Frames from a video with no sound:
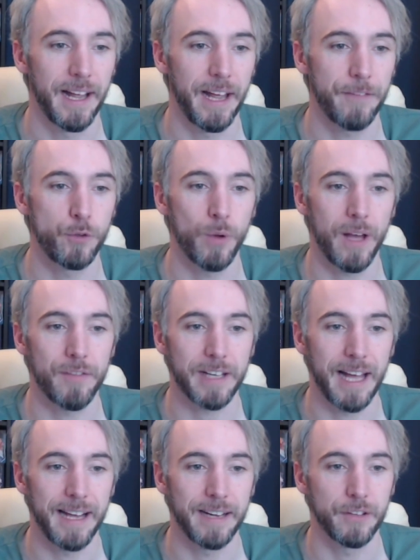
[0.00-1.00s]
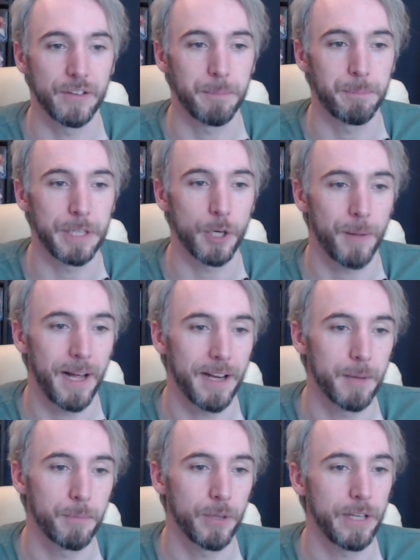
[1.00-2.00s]
If you have a character named Peter Pan
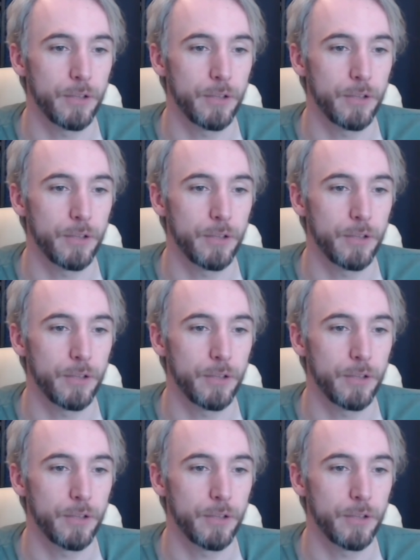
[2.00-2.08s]
in play,